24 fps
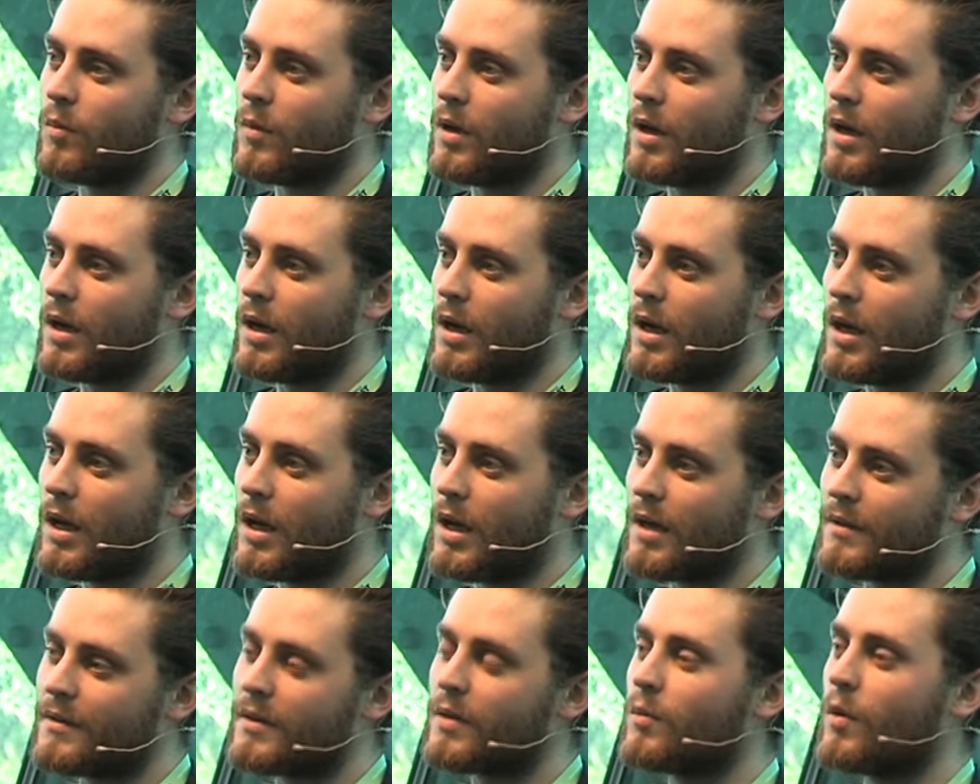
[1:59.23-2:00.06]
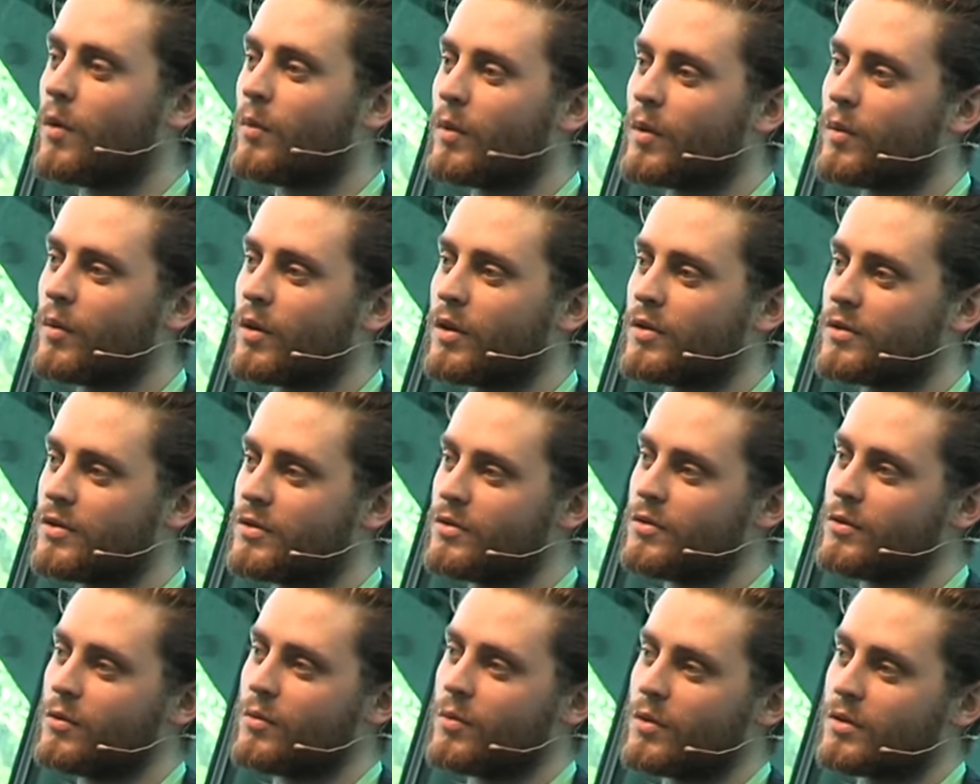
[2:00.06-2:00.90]
Uh, I think what we wanted to
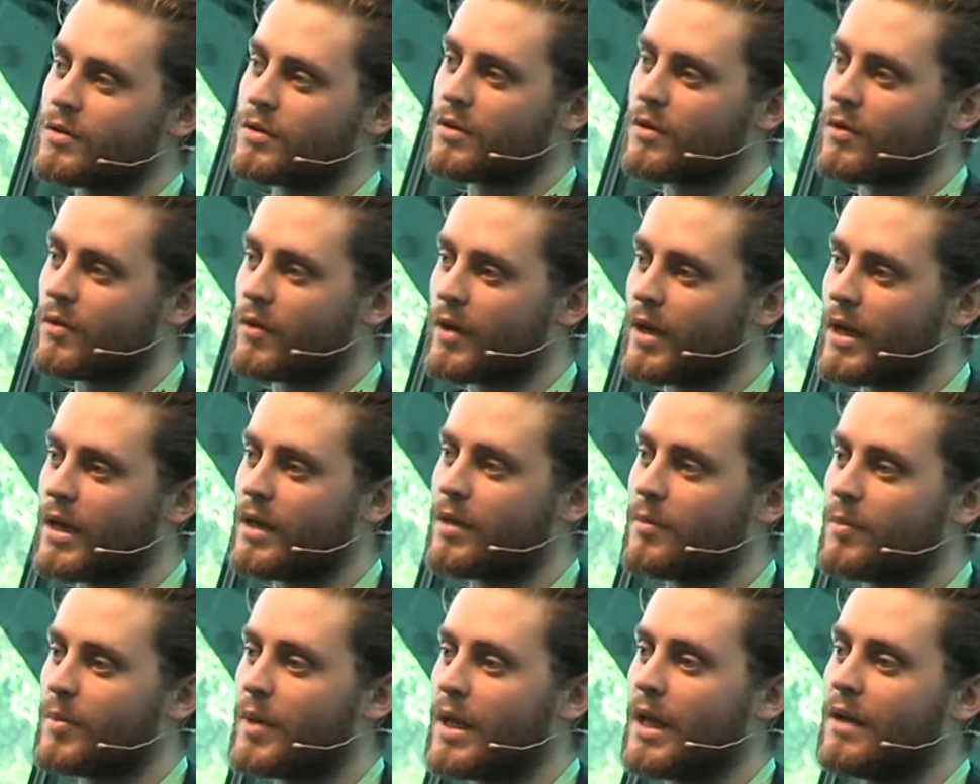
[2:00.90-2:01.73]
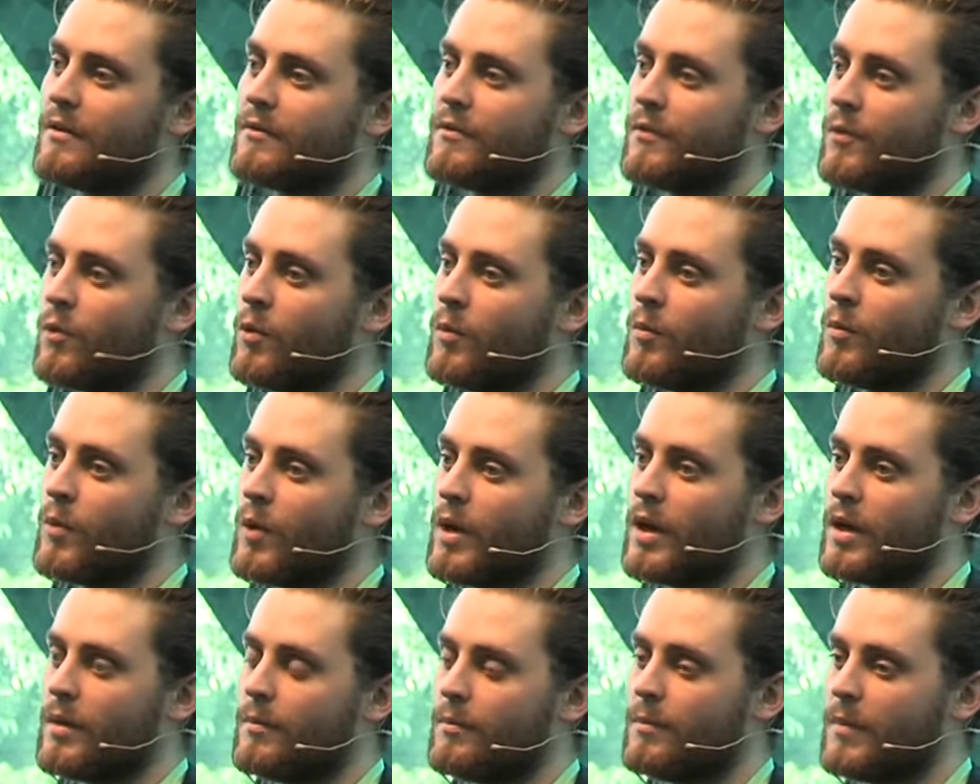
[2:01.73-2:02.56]
do was create a platform where